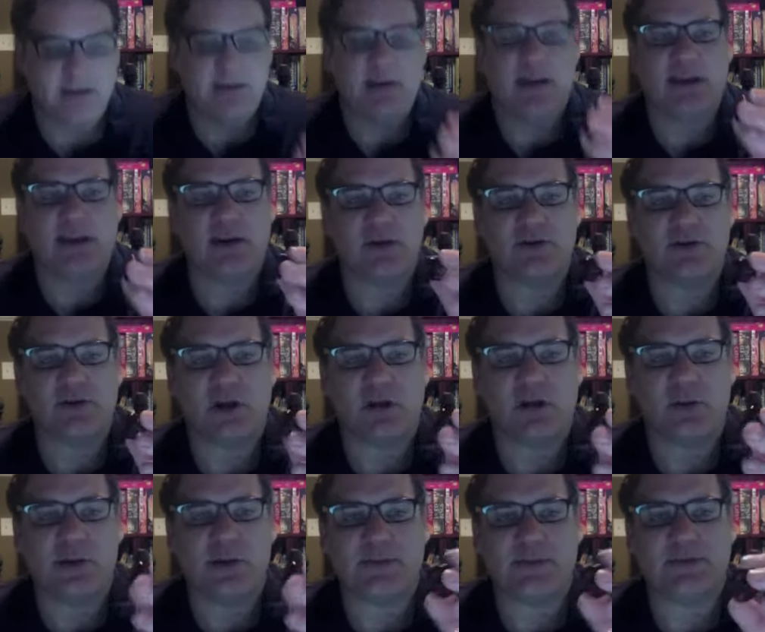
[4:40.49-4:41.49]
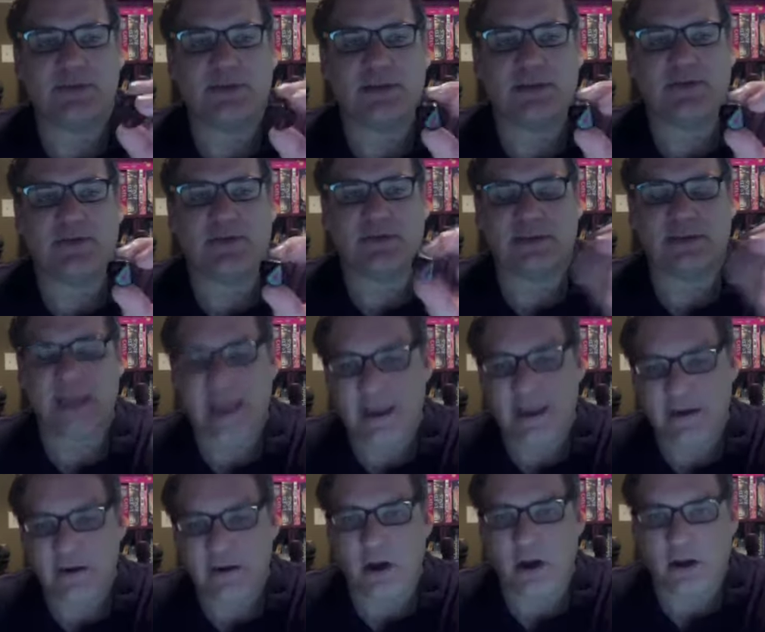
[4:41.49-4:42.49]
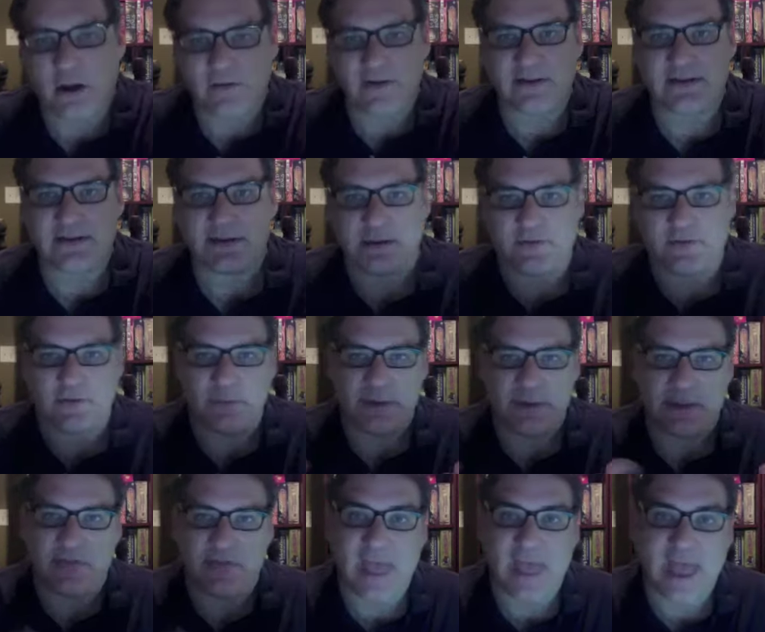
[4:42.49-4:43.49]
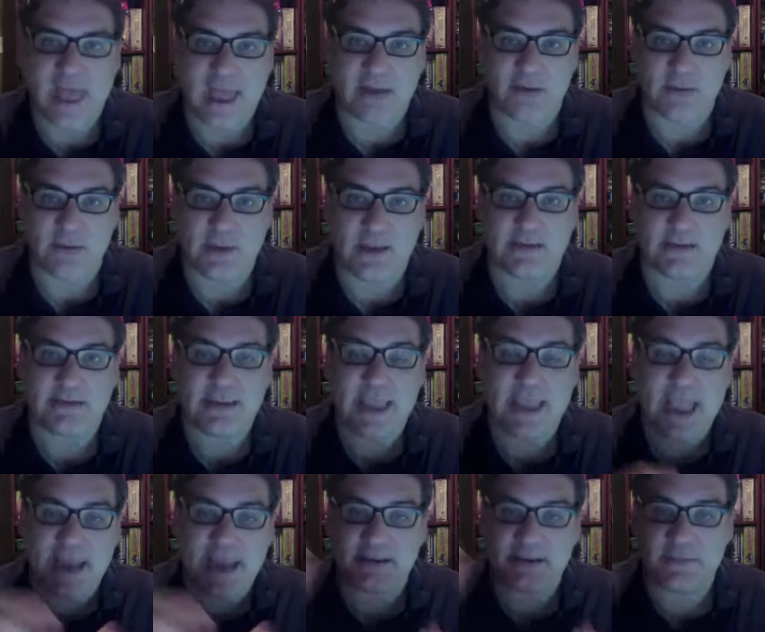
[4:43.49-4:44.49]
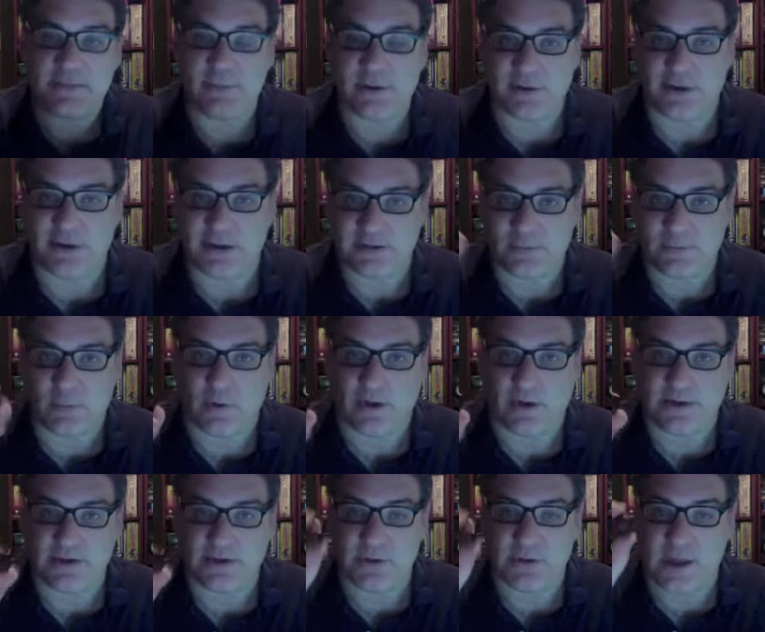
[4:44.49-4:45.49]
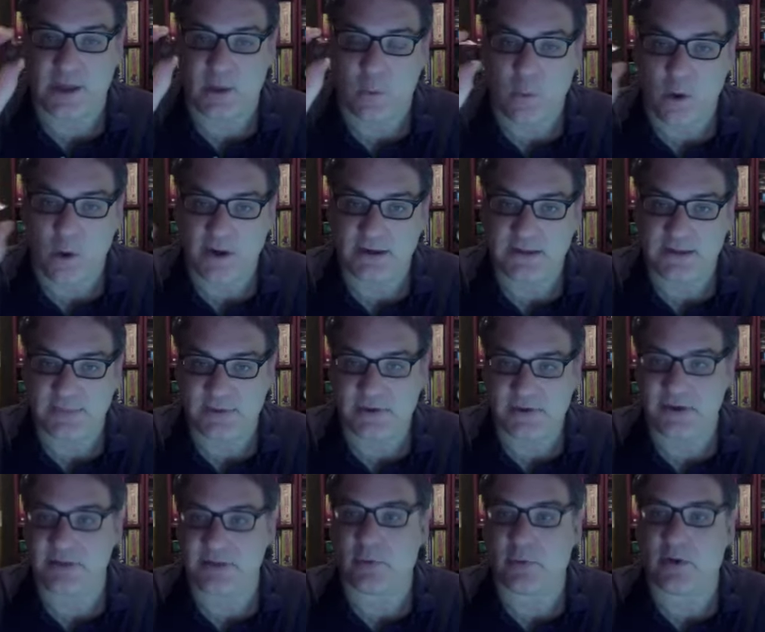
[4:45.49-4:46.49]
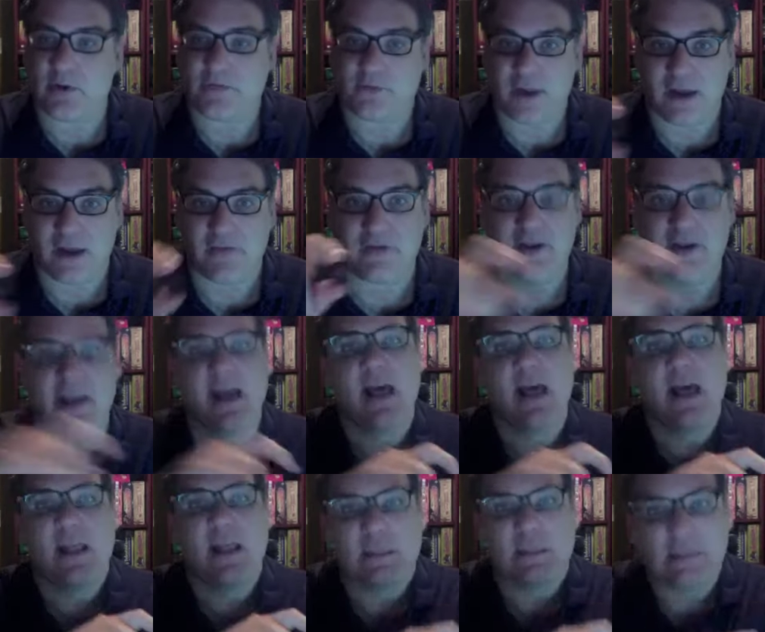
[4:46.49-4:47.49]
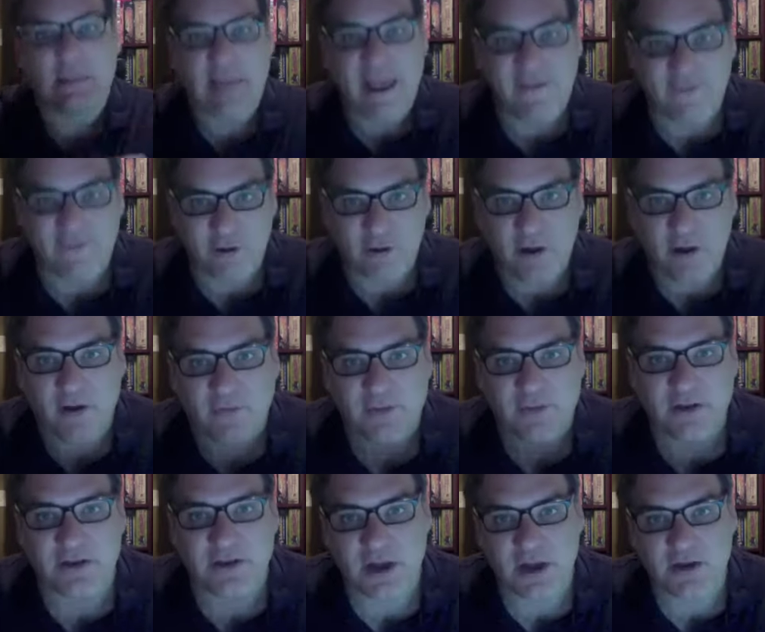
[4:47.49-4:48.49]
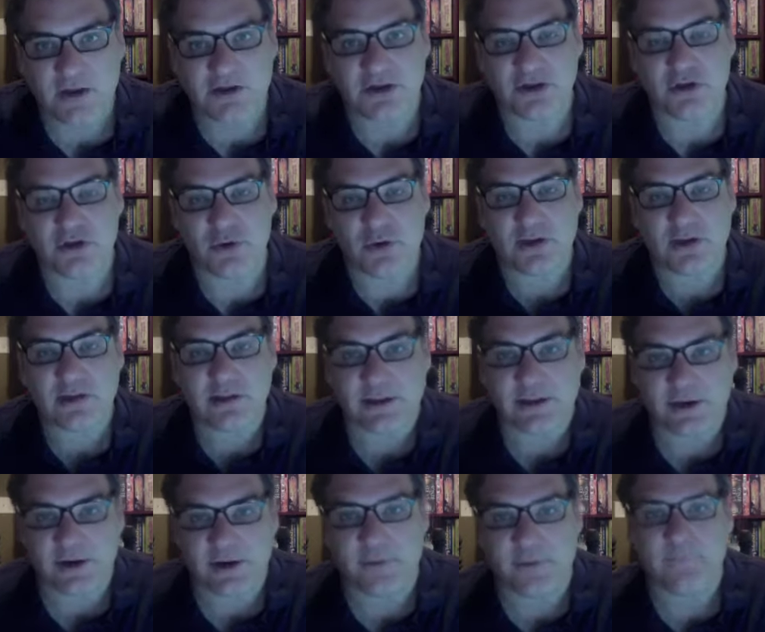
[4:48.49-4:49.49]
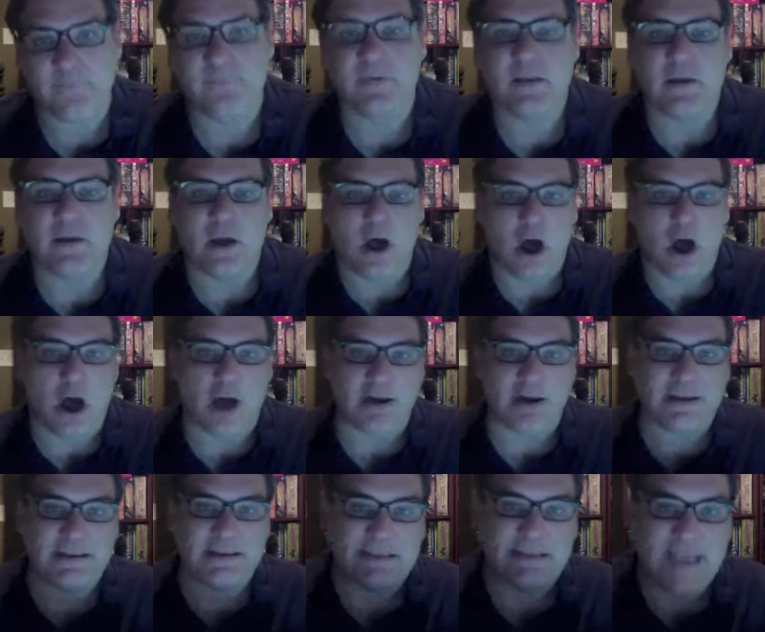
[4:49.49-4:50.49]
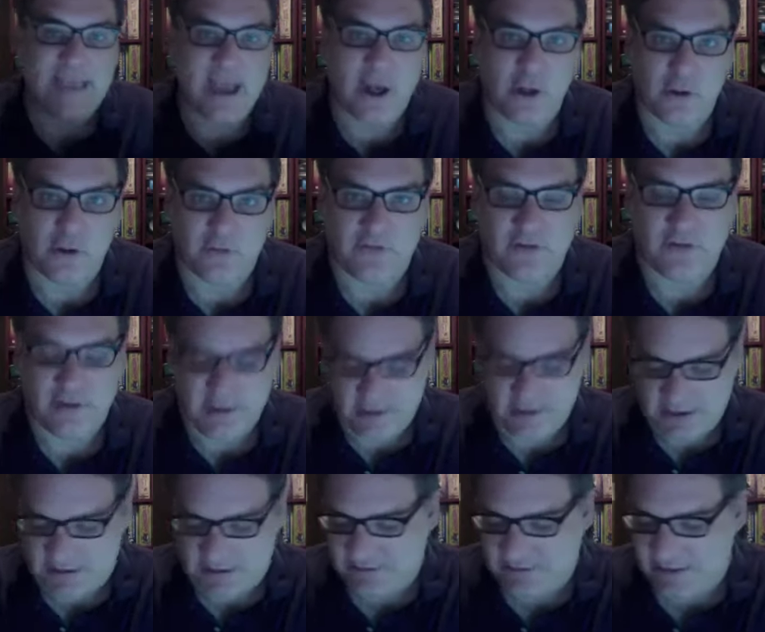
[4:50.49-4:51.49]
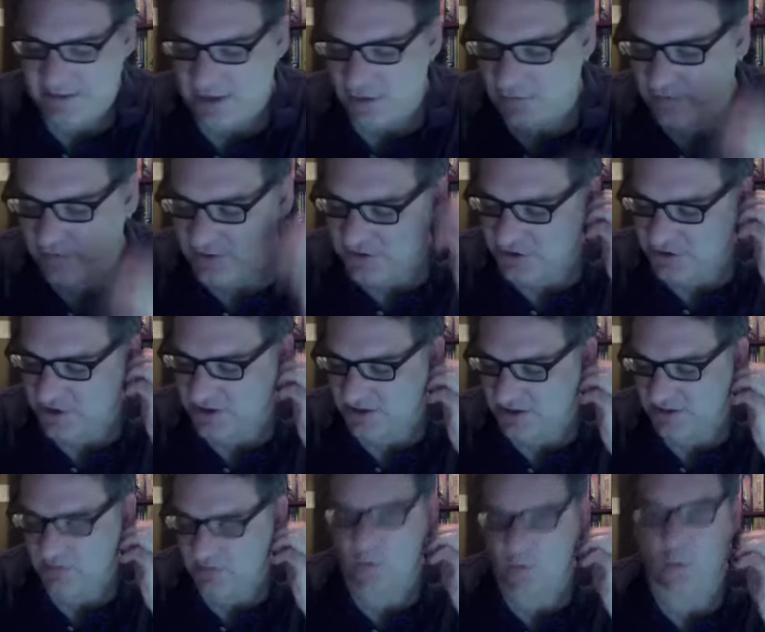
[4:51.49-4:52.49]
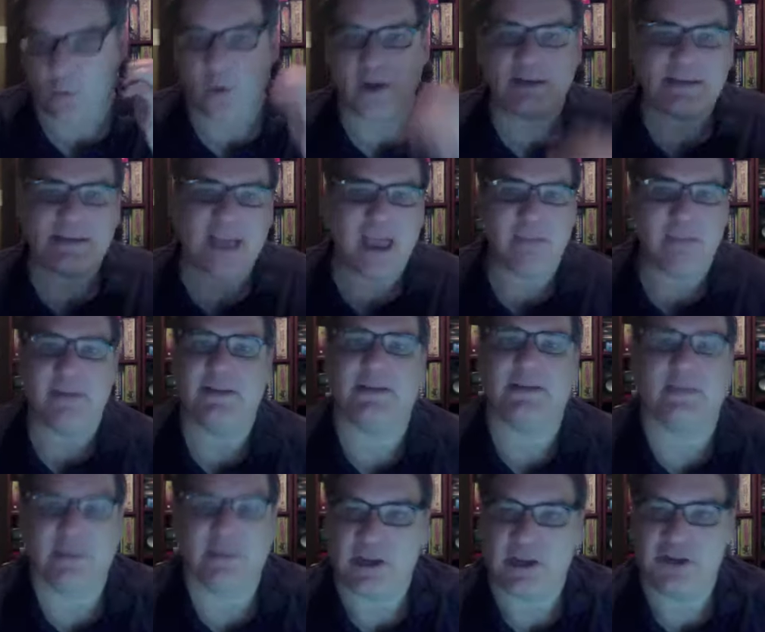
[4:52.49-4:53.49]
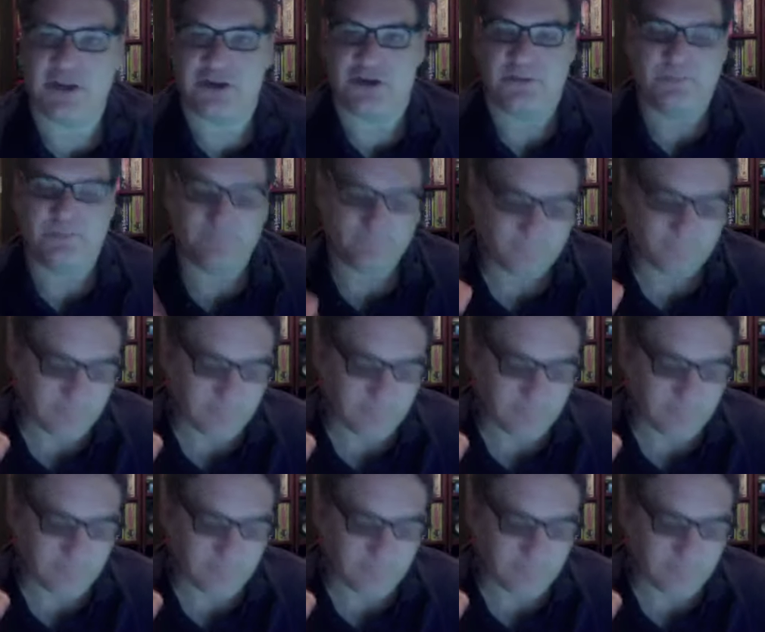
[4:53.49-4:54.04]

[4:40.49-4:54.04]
It goes all the way up to level 10. Obviously, if you beat that, you get 10 experience points. You get 1 experience point for every level of the dungeon you clear on a delve. And a delve is just 1 time into the dungeon.